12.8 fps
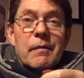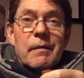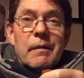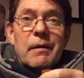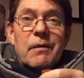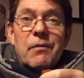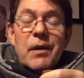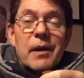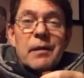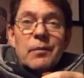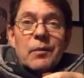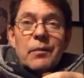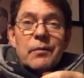
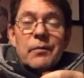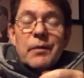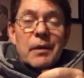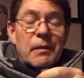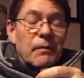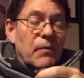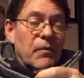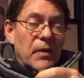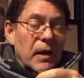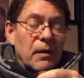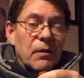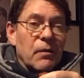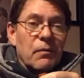incredible, and
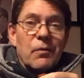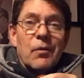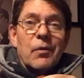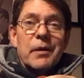thank you, Roy,